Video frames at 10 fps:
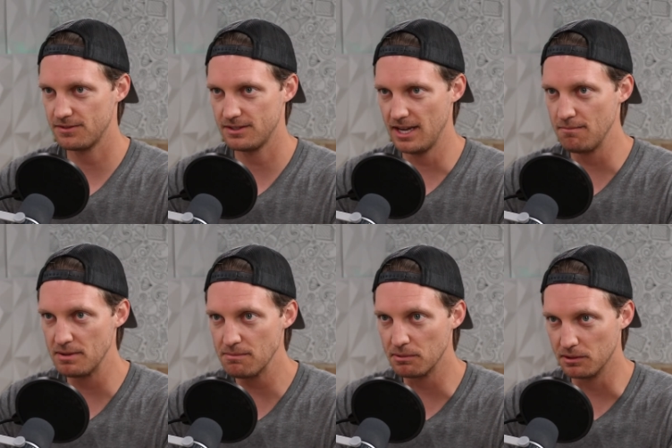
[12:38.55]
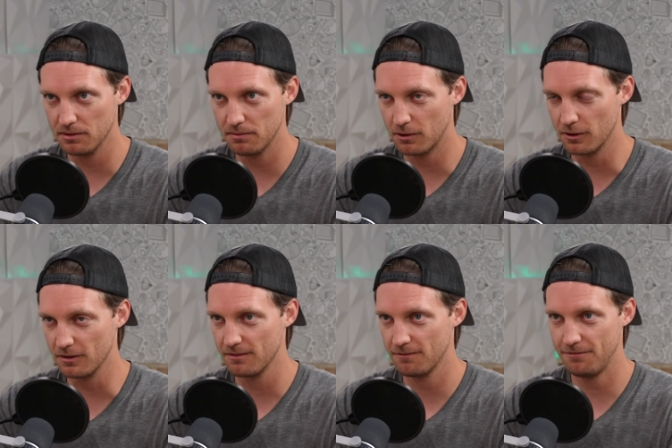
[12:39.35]
10 people or
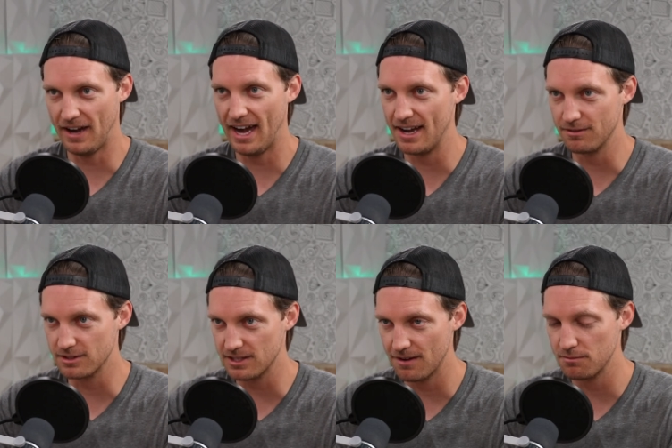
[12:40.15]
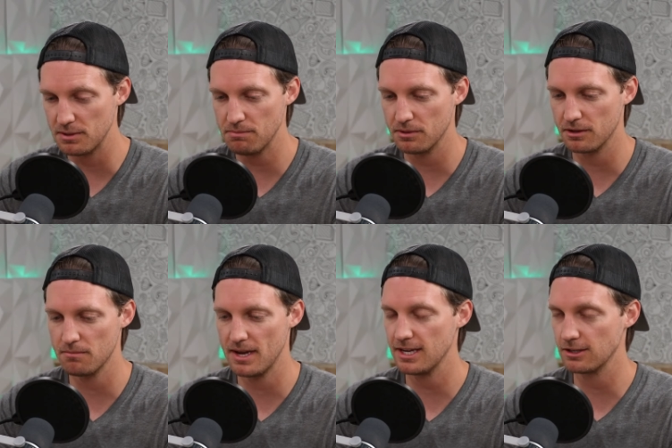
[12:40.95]
5 or 7 people that are
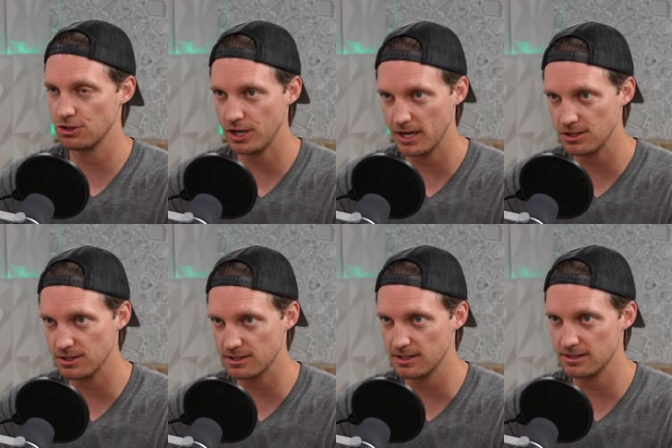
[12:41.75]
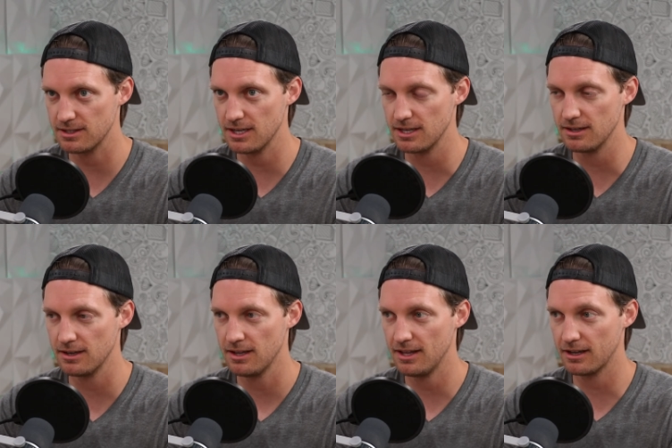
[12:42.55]
making changes
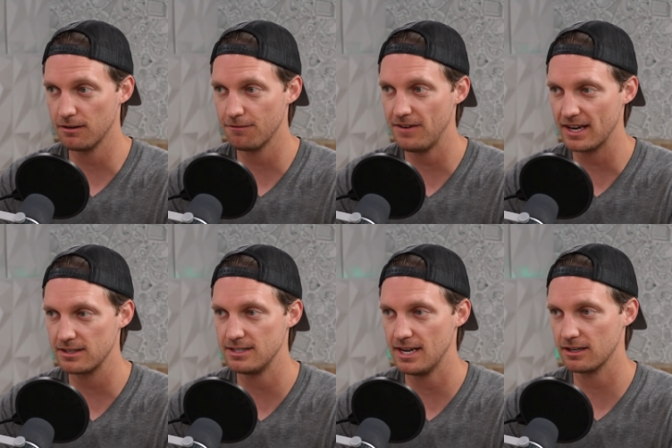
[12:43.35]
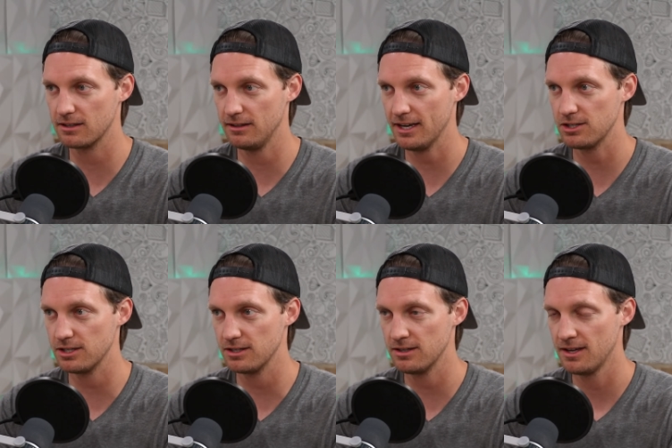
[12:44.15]
that could affect data
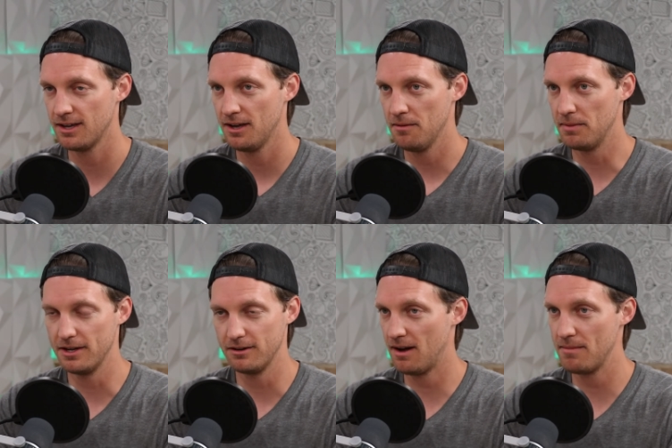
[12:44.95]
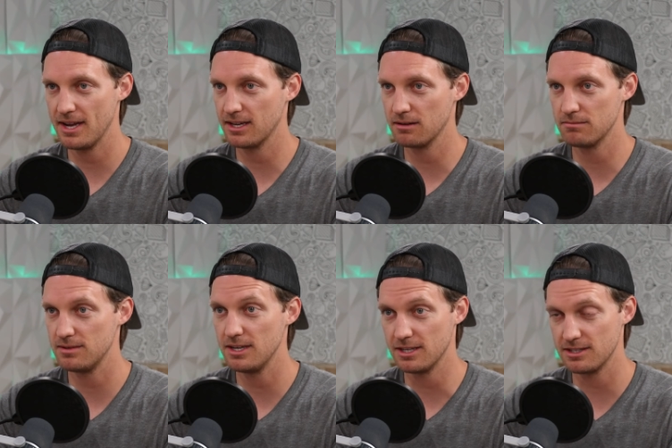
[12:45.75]
collection, but they're not making them
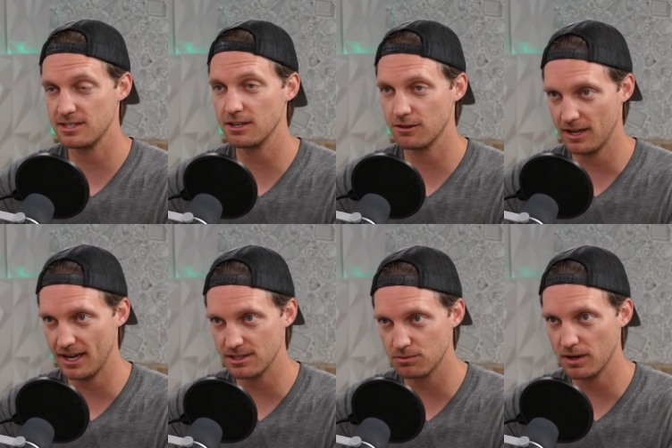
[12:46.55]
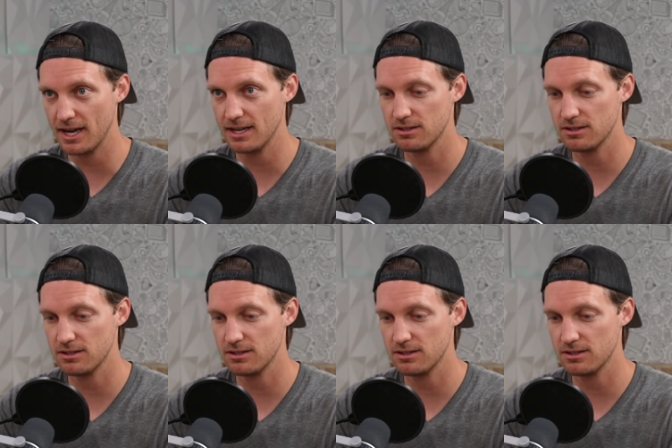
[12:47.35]
in a synchronized way.